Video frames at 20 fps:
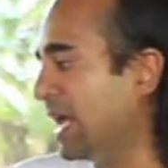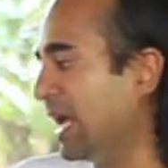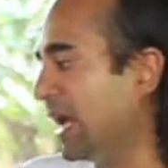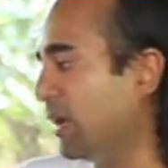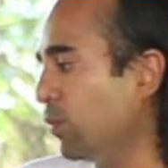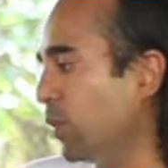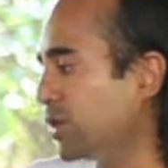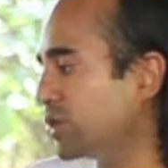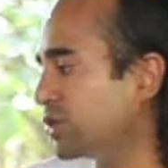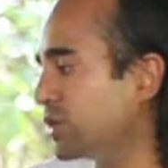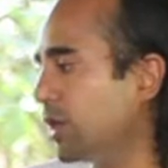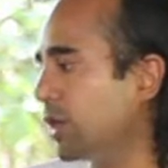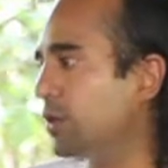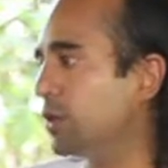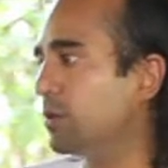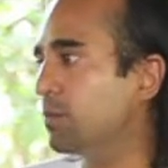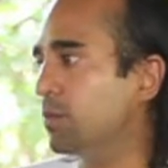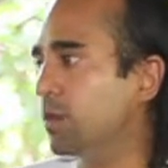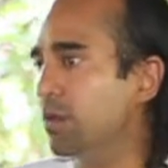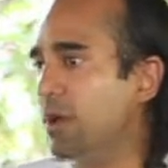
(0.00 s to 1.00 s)
And once you know
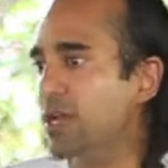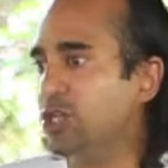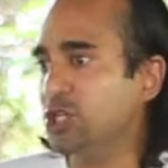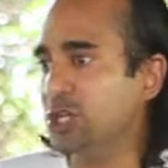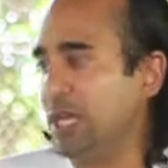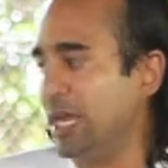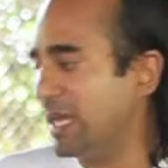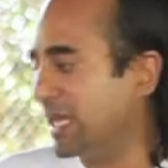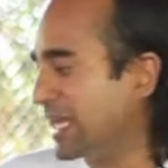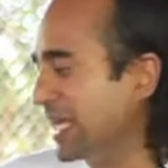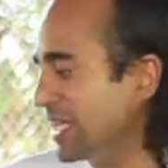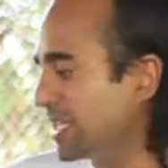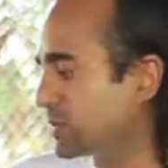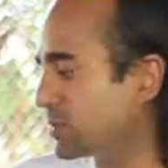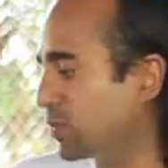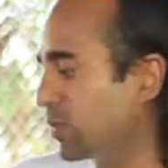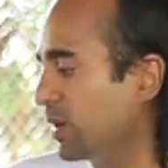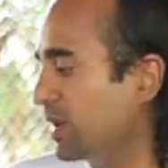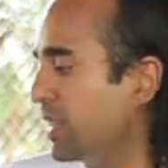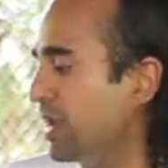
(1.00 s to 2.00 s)
you educate kids
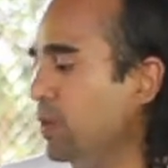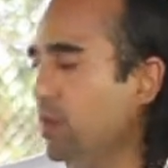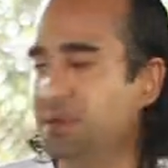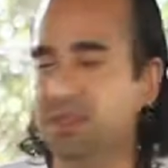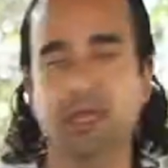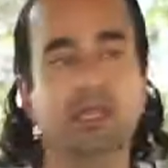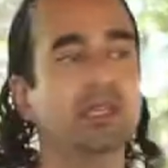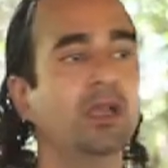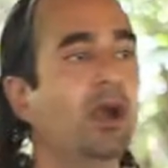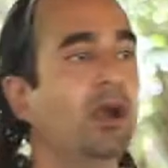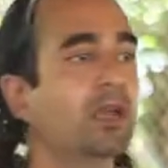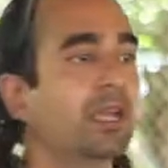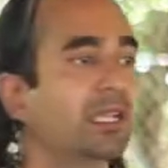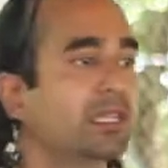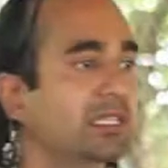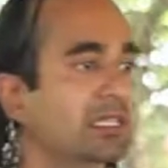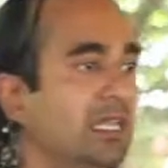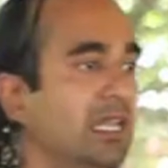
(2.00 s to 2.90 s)
when they're young,